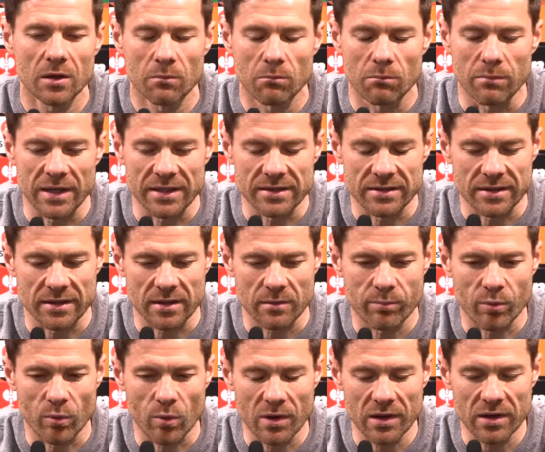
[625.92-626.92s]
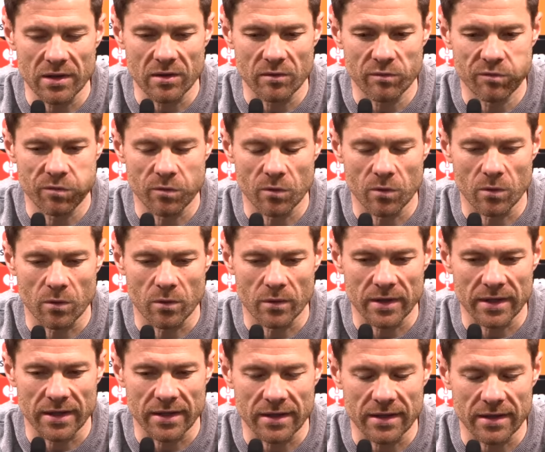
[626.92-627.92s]
but probably for
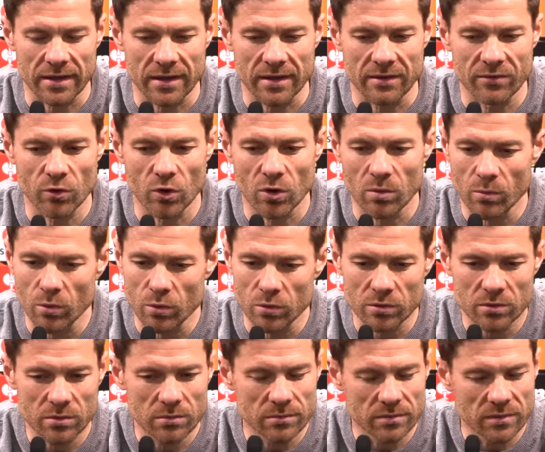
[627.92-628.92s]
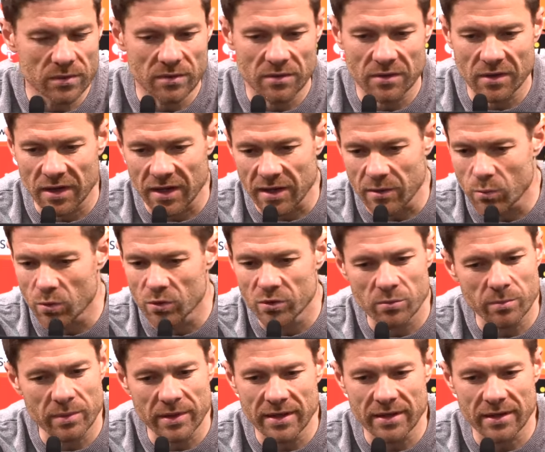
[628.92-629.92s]
Dortmund, he
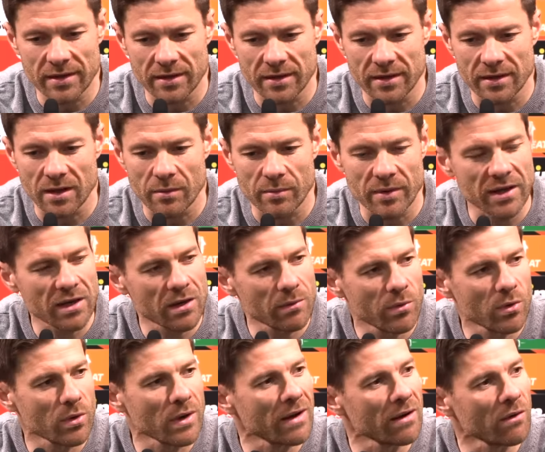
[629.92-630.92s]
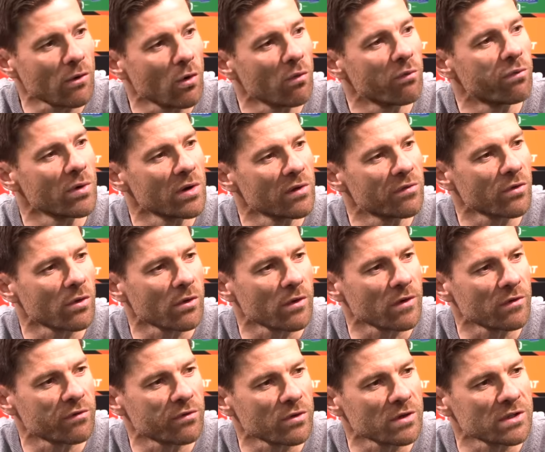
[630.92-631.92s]
won't be available, and hopefully for
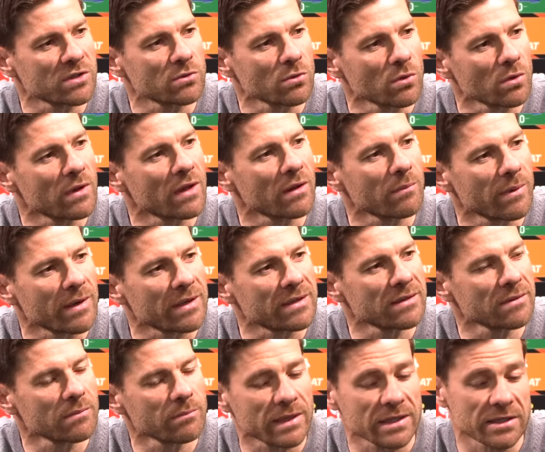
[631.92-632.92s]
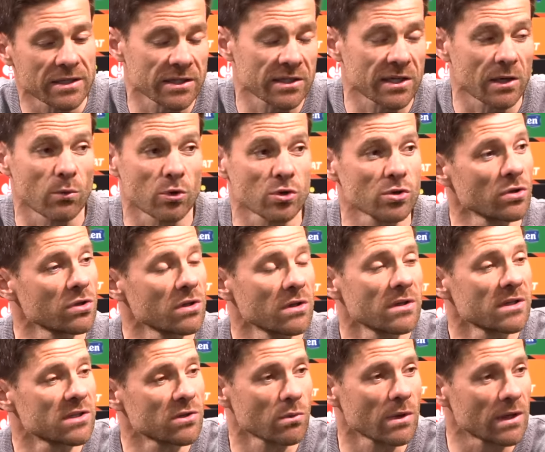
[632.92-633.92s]
Stuttgart. But yes, he was not in
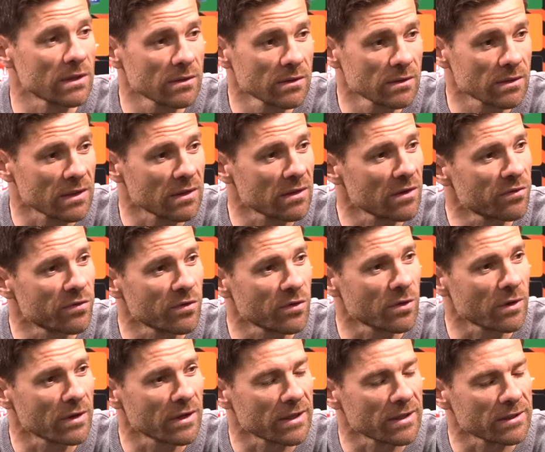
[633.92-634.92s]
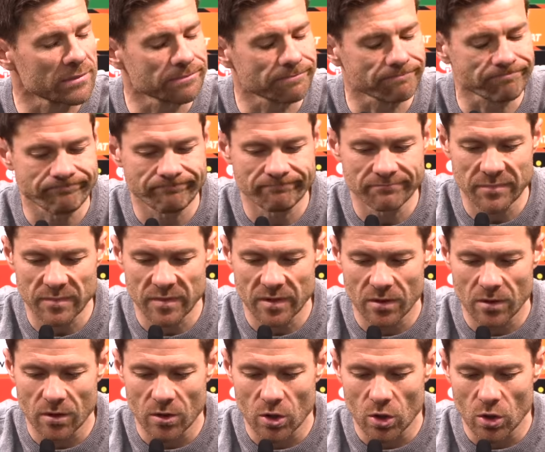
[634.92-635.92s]
the squad, neither for
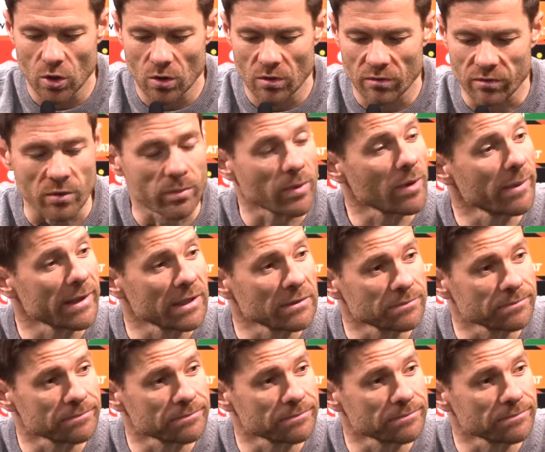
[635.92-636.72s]
Bremen.